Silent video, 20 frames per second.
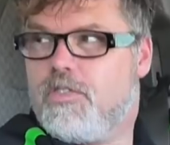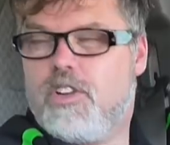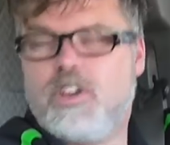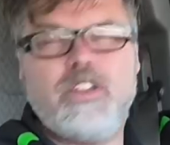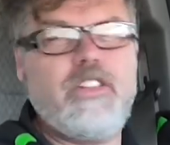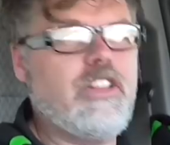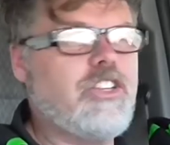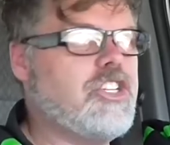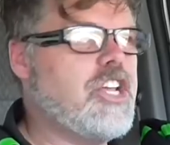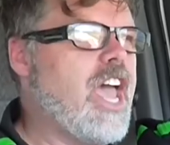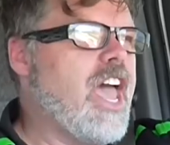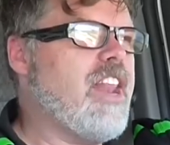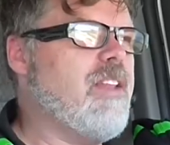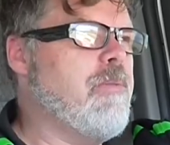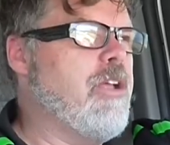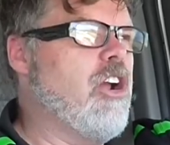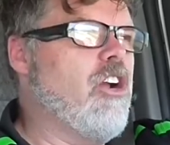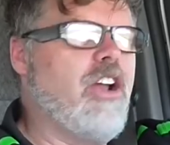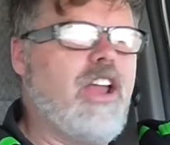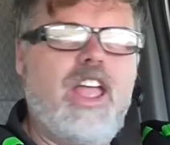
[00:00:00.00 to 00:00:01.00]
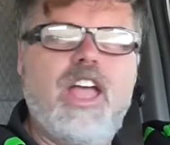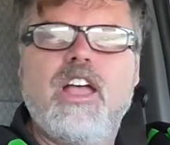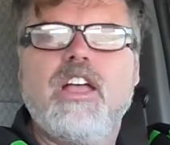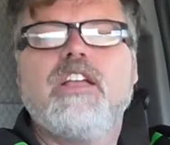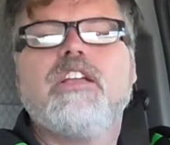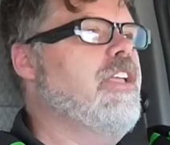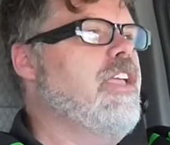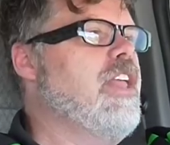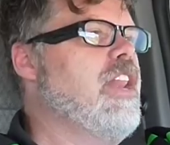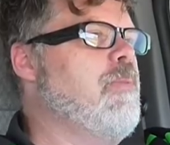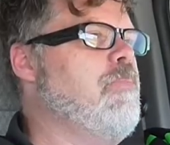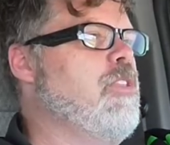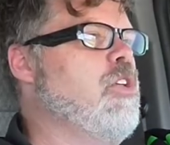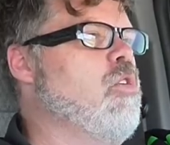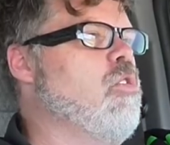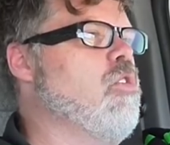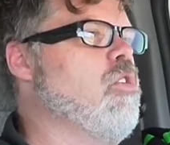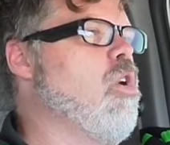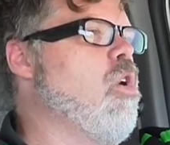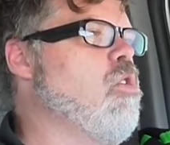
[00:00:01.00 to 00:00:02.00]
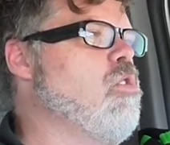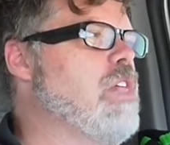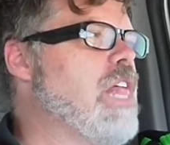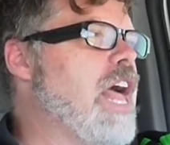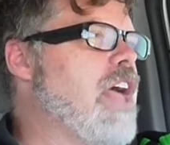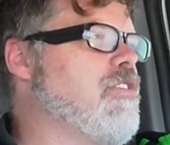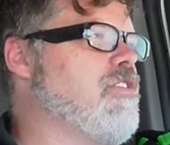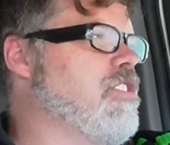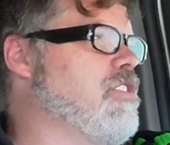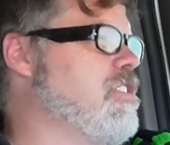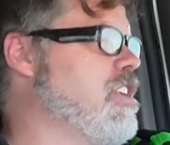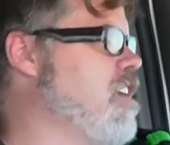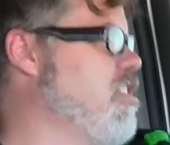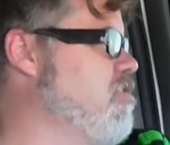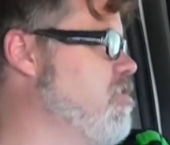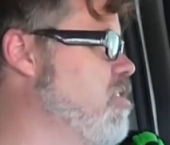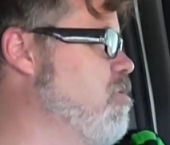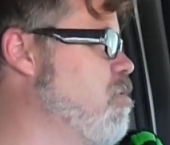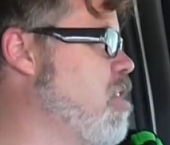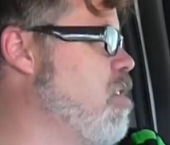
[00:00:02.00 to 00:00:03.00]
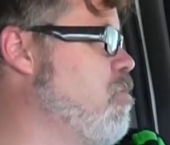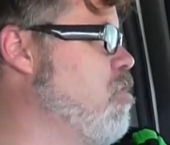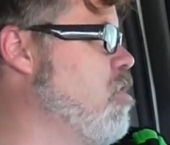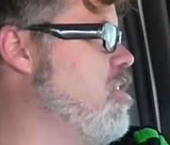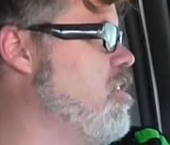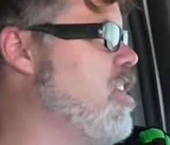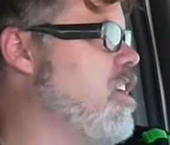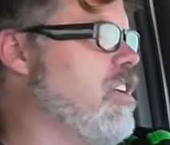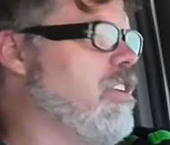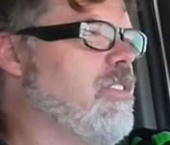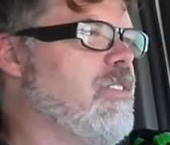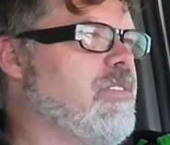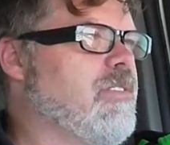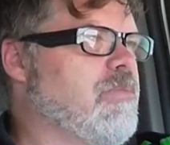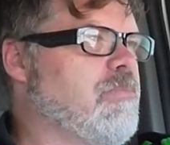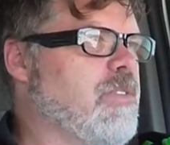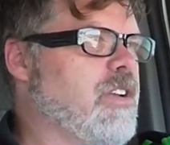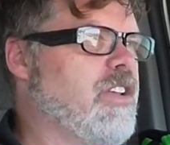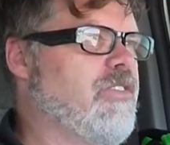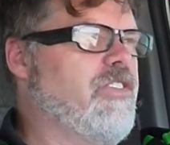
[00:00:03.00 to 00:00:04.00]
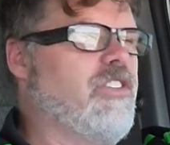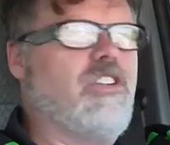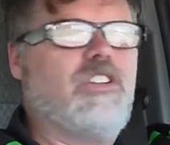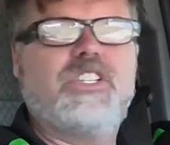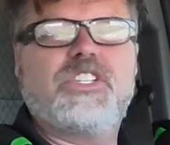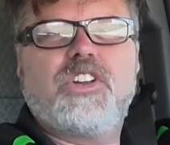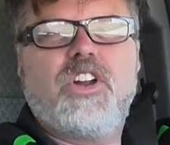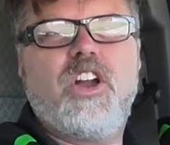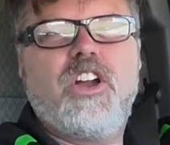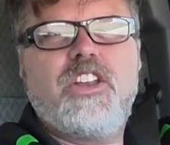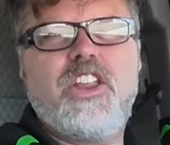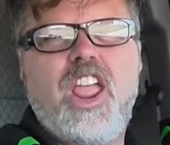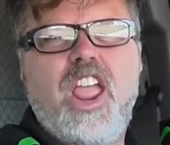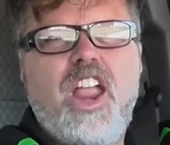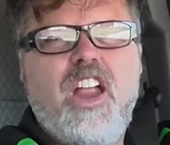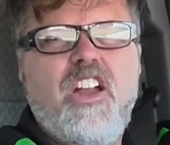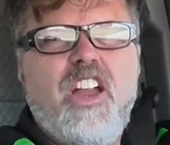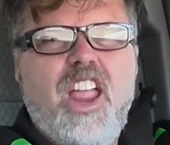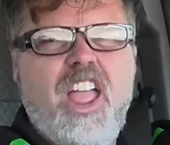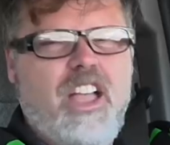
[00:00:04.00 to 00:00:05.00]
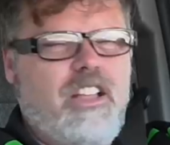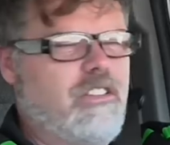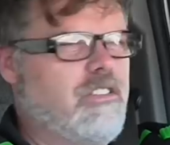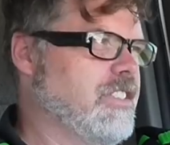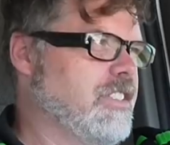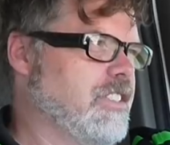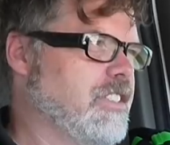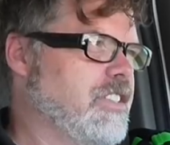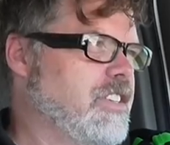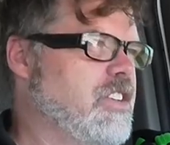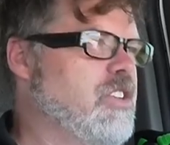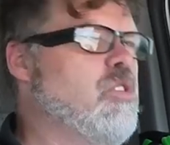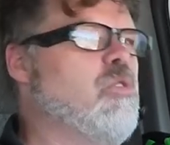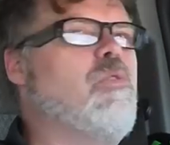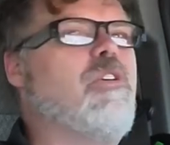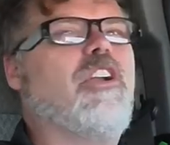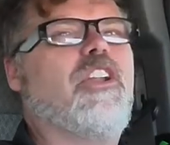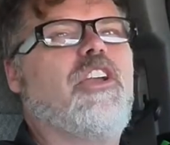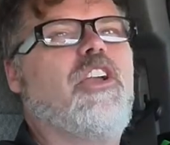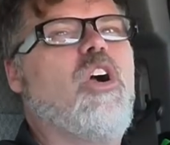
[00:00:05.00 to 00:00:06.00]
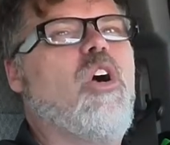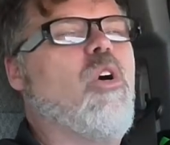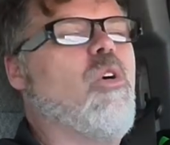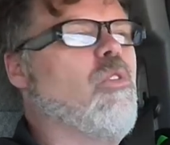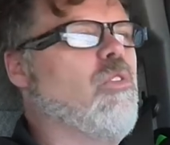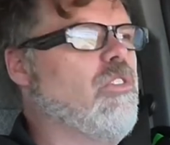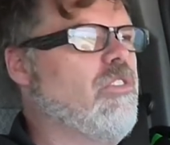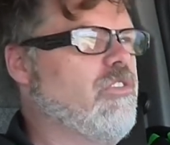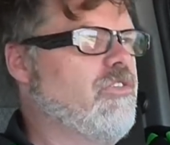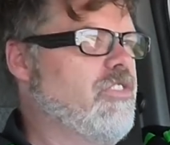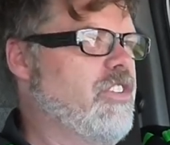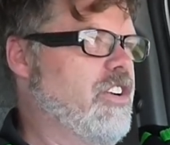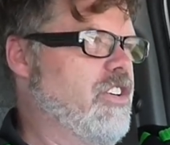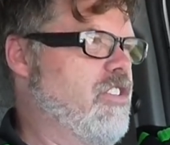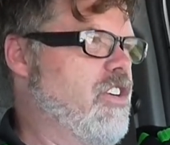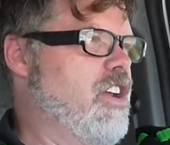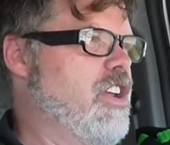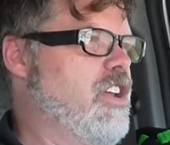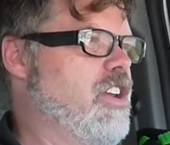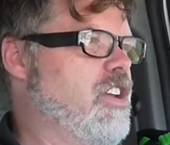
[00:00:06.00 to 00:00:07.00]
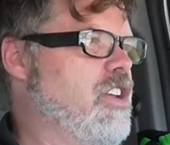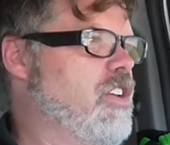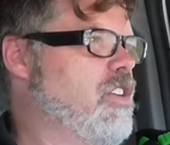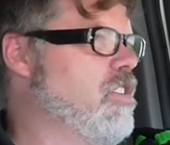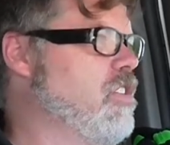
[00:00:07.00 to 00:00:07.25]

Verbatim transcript: if you're in the Chatham area, hit up the old Go Glass accessories. Why wouldn't you? But if you're in Sarnia area, you know where to go. Freaking right you